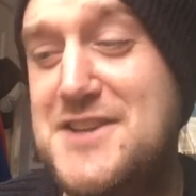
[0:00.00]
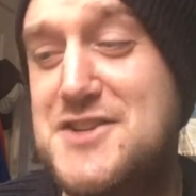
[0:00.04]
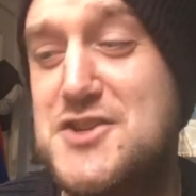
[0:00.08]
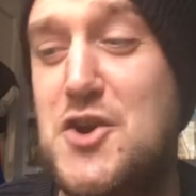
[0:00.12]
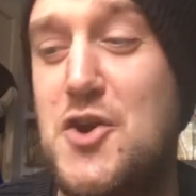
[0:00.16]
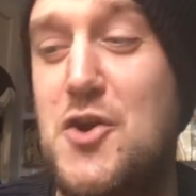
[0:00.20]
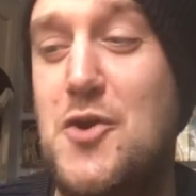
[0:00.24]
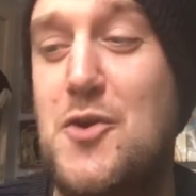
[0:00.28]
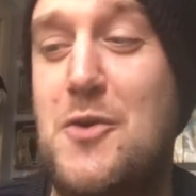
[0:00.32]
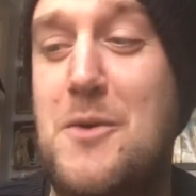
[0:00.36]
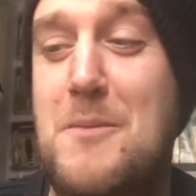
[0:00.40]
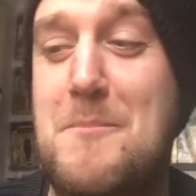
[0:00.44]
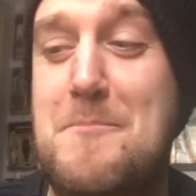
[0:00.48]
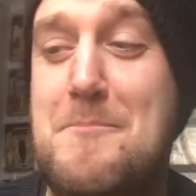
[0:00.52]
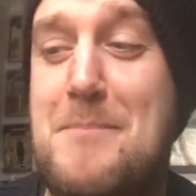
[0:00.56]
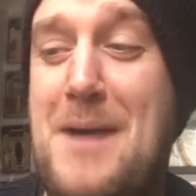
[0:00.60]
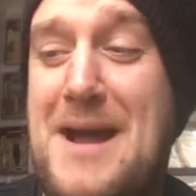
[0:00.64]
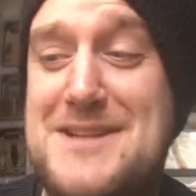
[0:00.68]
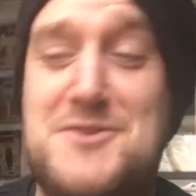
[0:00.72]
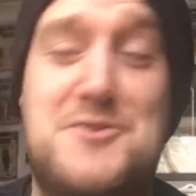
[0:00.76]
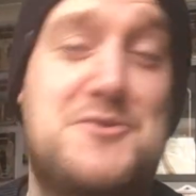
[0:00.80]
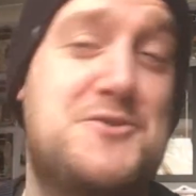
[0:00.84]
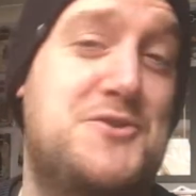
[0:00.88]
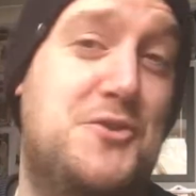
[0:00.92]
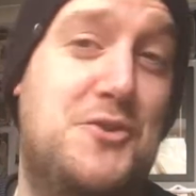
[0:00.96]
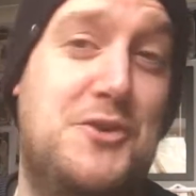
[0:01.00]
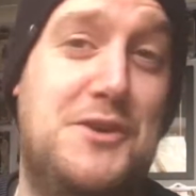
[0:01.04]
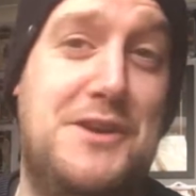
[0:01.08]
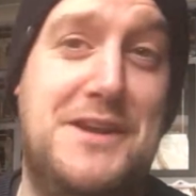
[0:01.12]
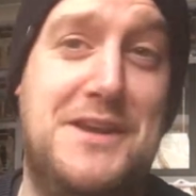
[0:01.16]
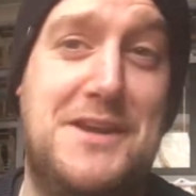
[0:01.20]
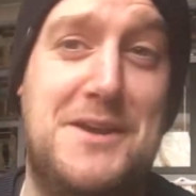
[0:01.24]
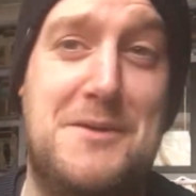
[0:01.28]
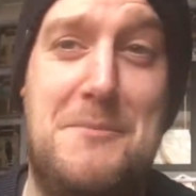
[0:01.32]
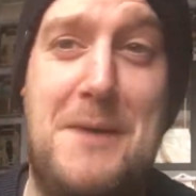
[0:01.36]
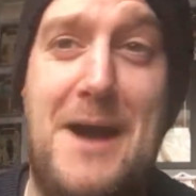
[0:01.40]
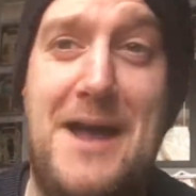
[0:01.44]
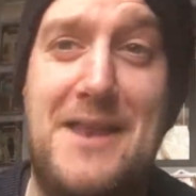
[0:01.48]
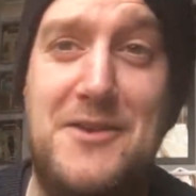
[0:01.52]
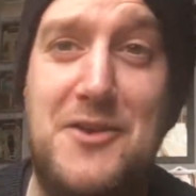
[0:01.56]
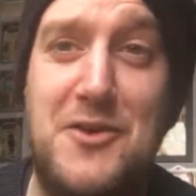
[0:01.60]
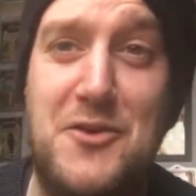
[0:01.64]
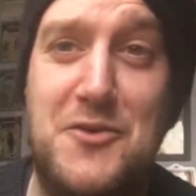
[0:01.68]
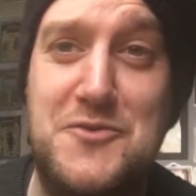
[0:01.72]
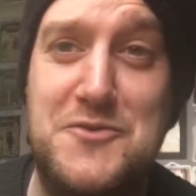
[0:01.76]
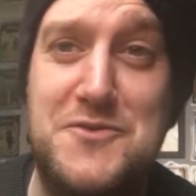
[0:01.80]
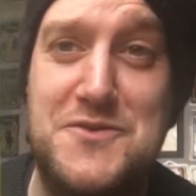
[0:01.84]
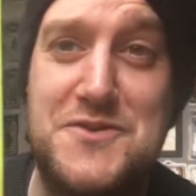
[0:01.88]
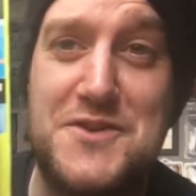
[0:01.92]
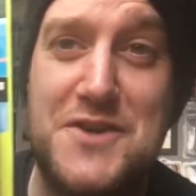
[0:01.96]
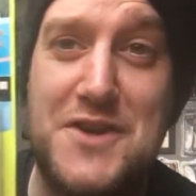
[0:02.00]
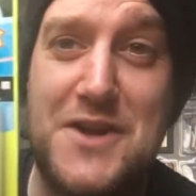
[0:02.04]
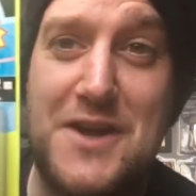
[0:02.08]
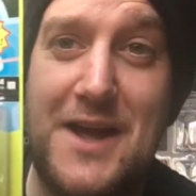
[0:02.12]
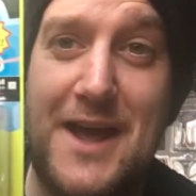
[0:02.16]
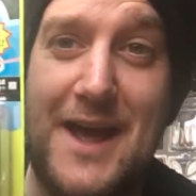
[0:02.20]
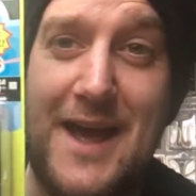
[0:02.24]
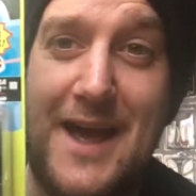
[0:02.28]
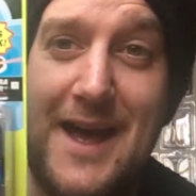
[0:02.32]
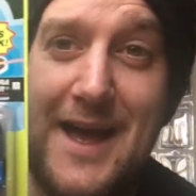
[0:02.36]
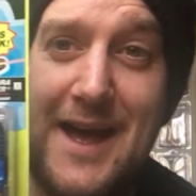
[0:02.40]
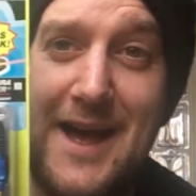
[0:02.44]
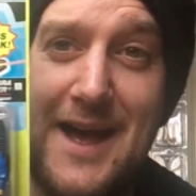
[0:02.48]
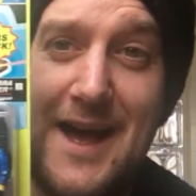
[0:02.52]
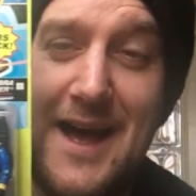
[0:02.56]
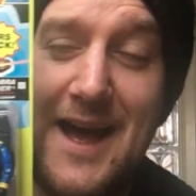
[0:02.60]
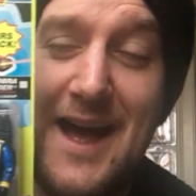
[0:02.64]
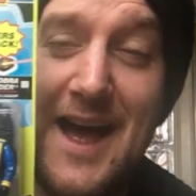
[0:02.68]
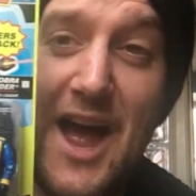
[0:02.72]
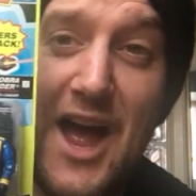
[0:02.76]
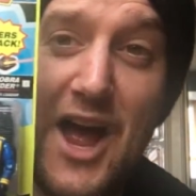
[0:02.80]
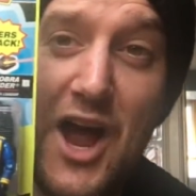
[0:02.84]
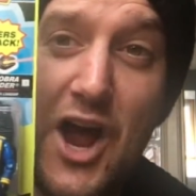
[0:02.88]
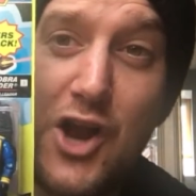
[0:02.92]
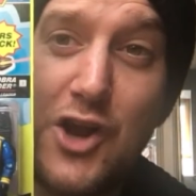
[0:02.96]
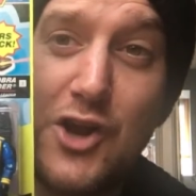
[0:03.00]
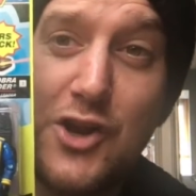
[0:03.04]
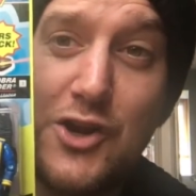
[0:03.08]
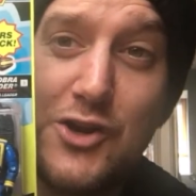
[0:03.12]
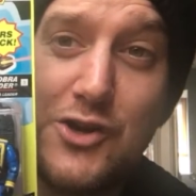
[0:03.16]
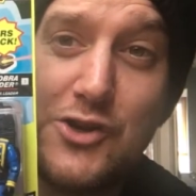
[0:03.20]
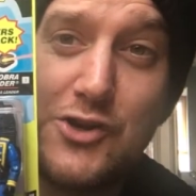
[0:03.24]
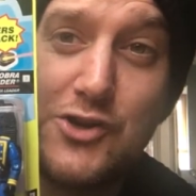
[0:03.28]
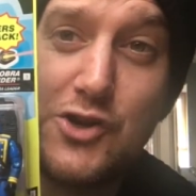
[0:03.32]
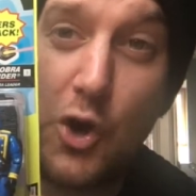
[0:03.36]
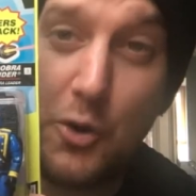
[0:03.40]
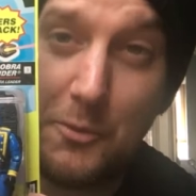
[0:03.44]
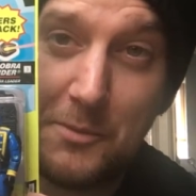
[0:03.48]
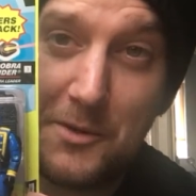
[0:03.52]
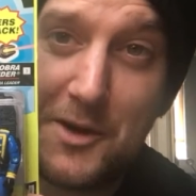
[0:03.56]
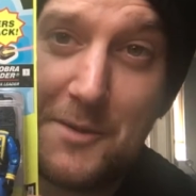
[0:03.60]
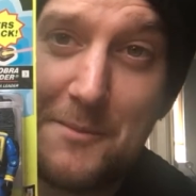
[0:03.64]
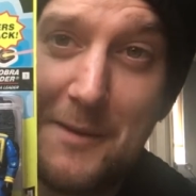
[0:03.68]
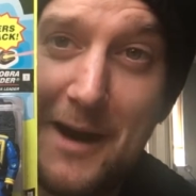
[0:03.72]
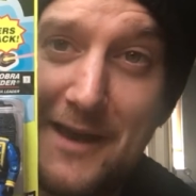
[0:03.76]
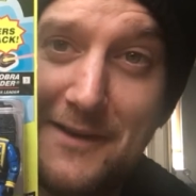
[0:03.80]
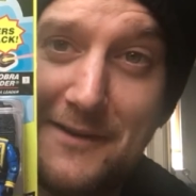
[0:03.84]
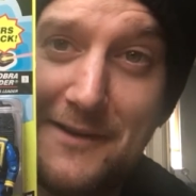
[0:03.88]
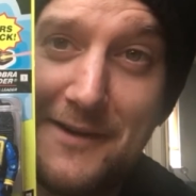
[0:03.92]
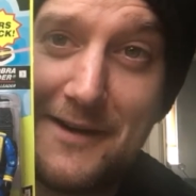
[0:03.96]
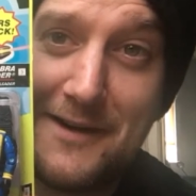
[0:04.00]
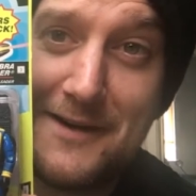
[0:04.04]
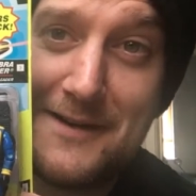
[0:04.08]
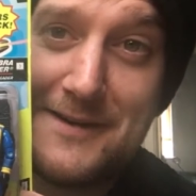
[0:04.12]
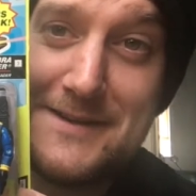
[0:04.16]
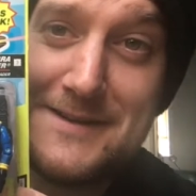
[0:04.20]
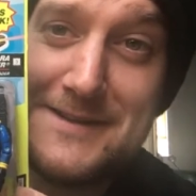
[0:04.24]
Joe Battle Talking Commandos Cobra Commander.